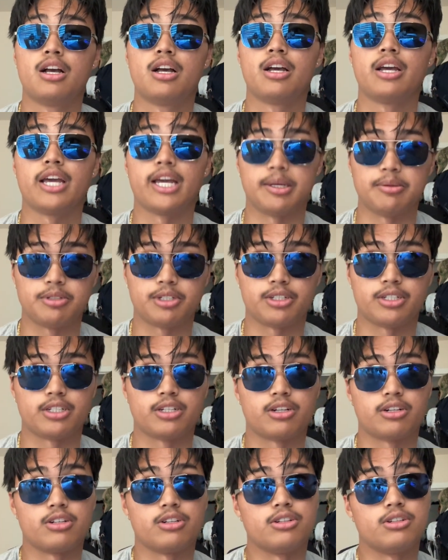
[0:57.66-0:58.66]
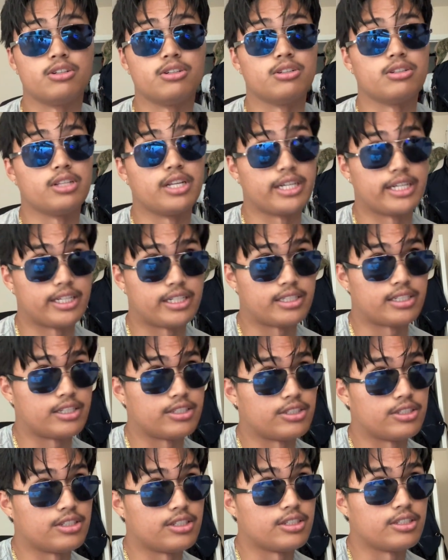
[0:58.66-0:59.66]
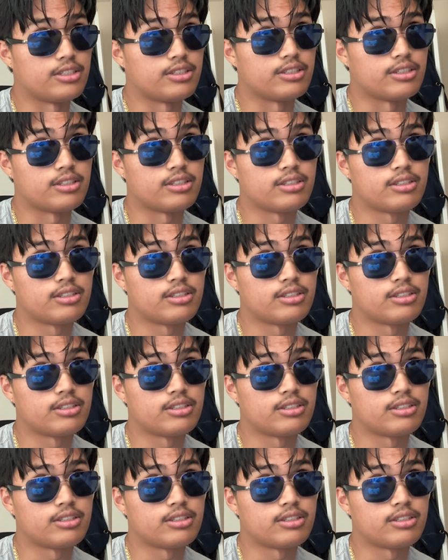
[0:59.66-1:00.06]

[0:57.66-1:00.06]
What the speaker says: hamstring curl, leg extension,